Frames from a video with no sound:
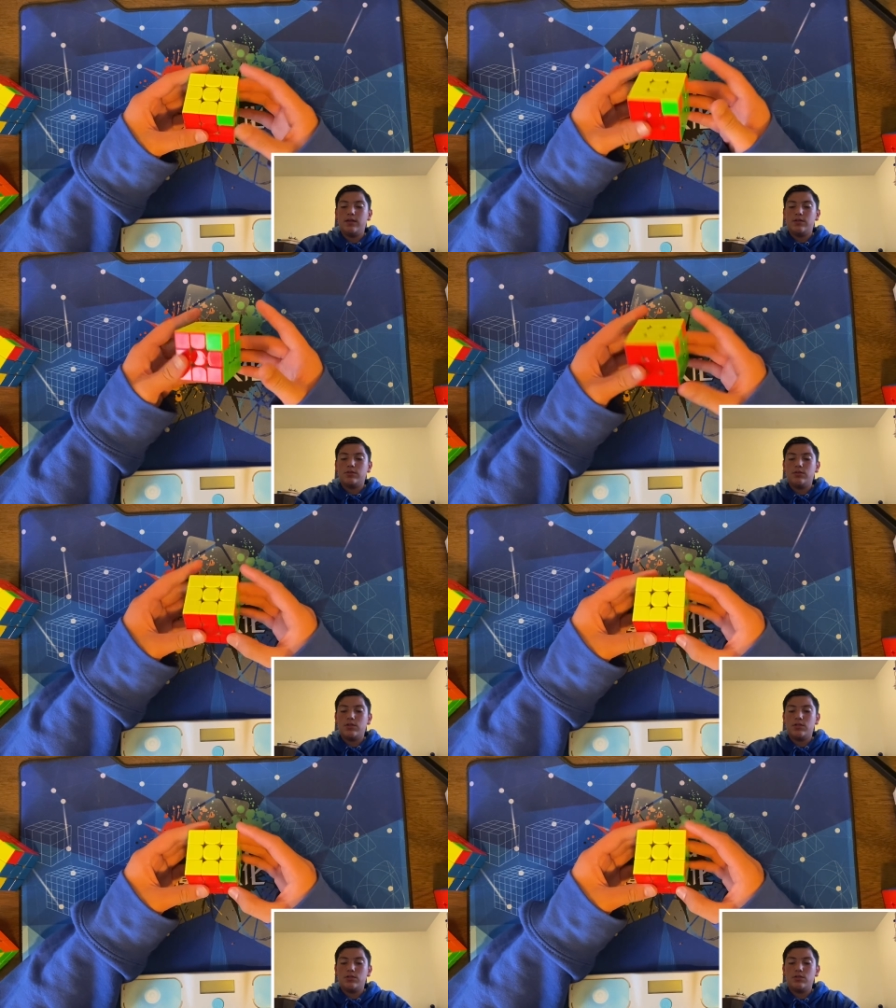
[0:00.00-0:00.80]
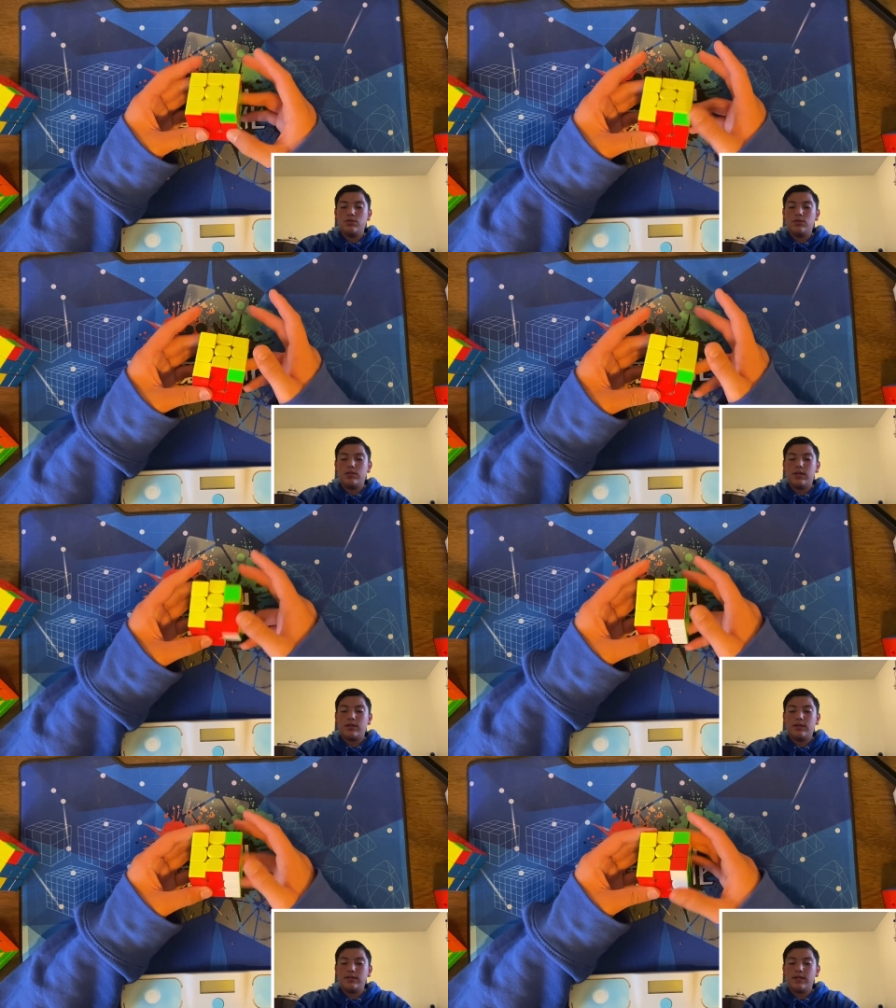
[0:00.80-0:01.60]
So you can just do the
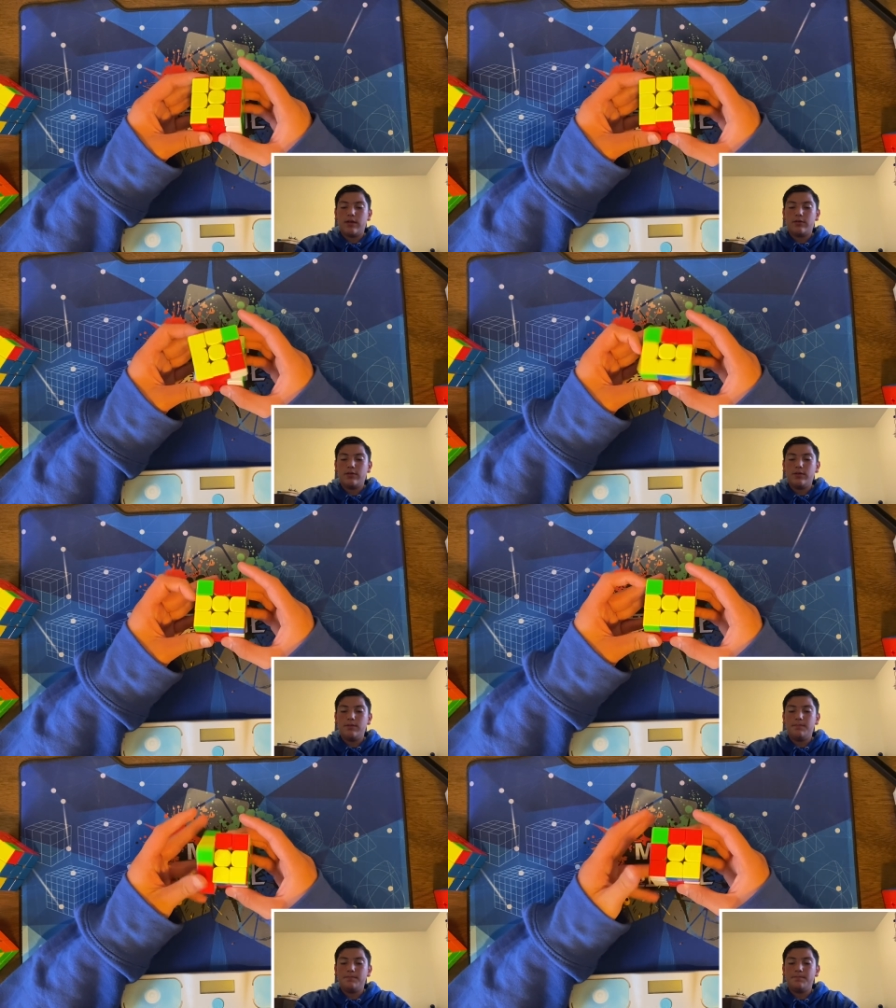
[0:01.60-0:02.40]
Nicholas algorithm,